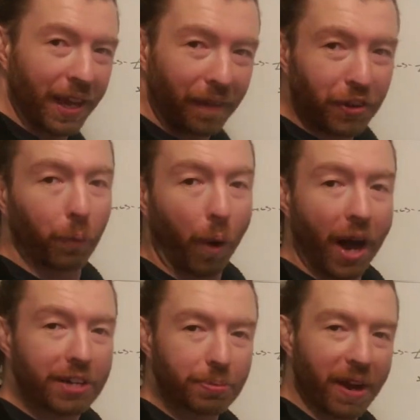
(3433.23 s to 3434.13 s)
If you
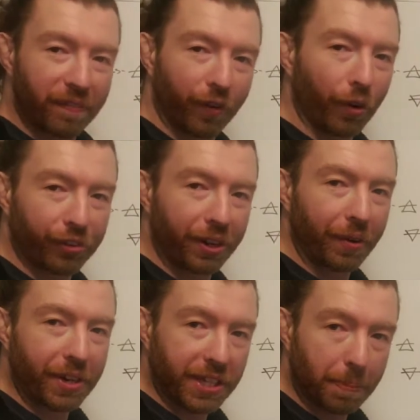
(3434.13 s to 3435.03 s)
watch my full
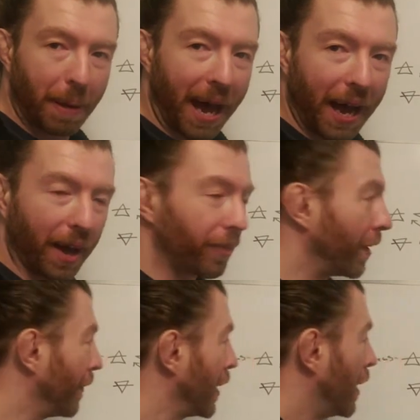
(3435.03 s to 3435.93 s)
series, The Path,
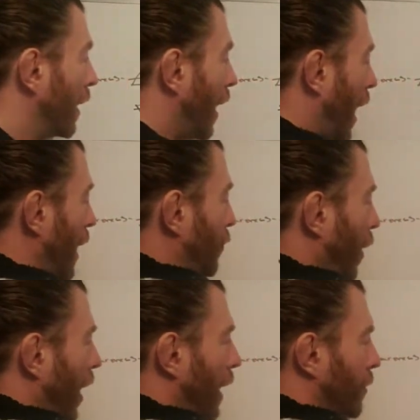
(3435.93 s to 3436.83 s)
I
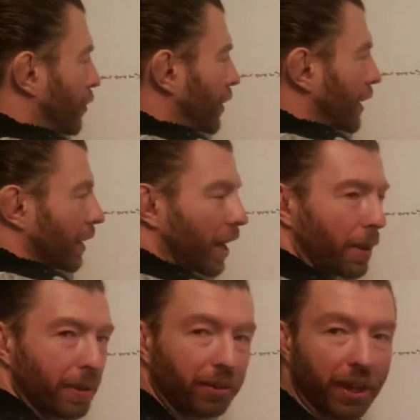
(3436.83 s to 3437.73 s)
thought I was in the
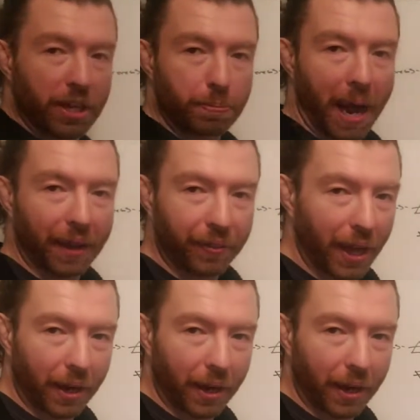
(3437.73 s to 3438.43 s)
alignment stage back then.